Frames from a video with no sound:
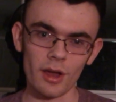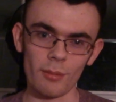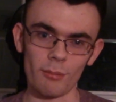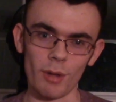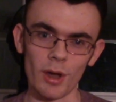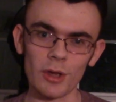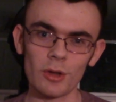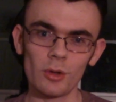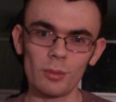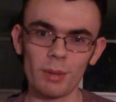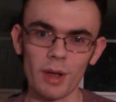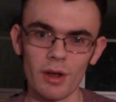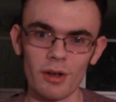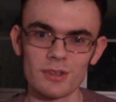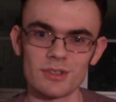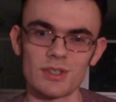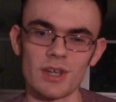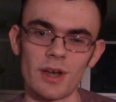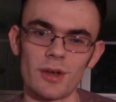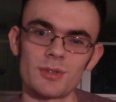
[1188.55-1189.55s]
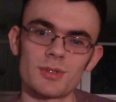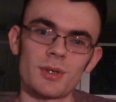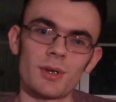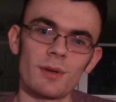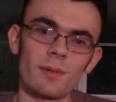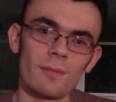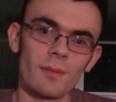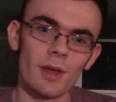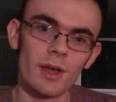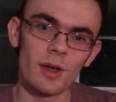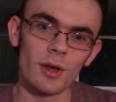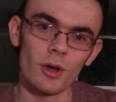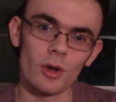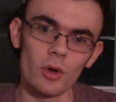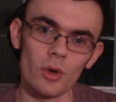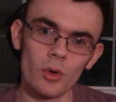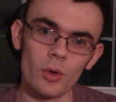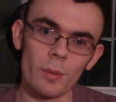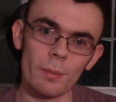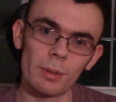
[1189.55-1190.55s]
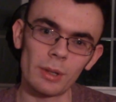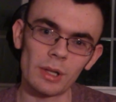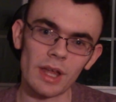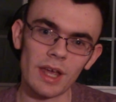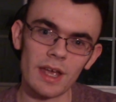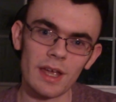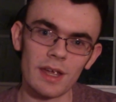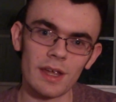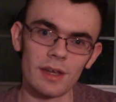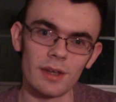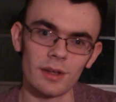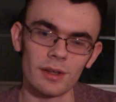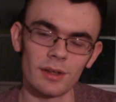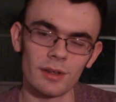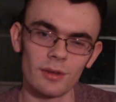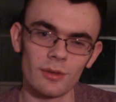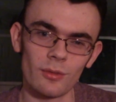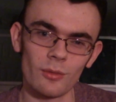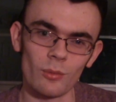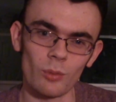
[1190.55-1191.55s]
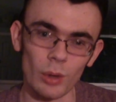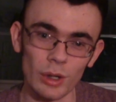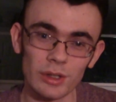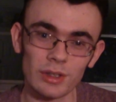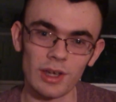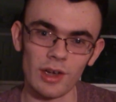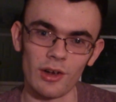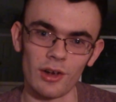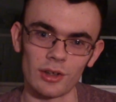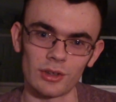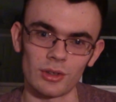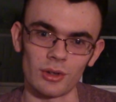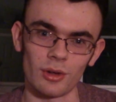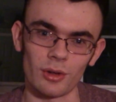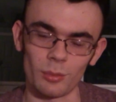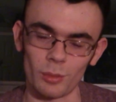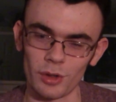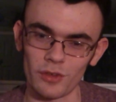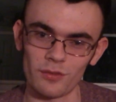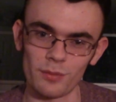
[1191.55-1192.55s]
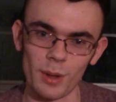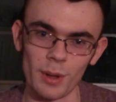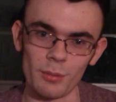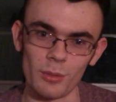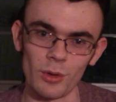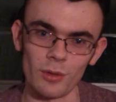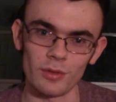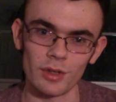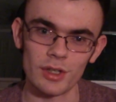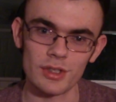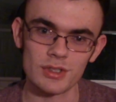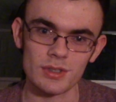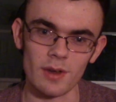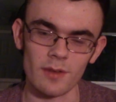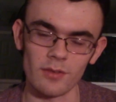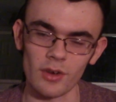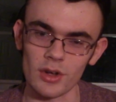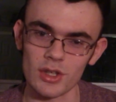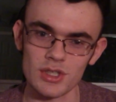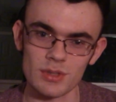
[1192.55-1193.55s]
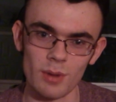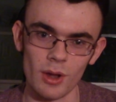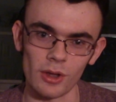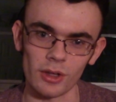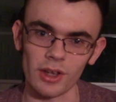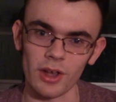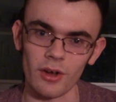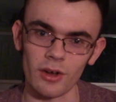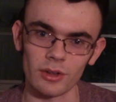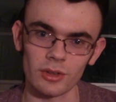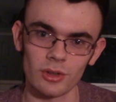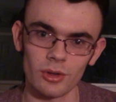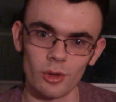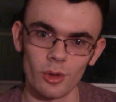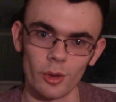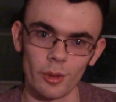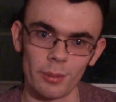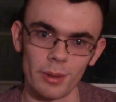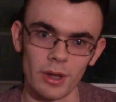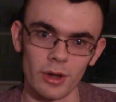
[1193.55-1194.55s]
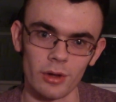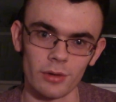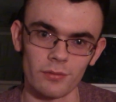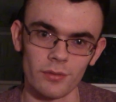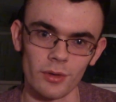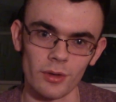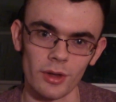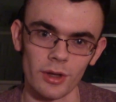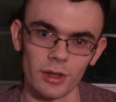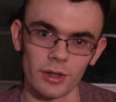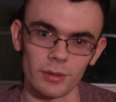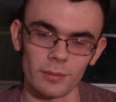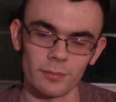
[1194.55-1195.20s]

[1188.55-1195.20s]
Michael Berenshauser, who played one character in one of my movies, a very small character who appeared for like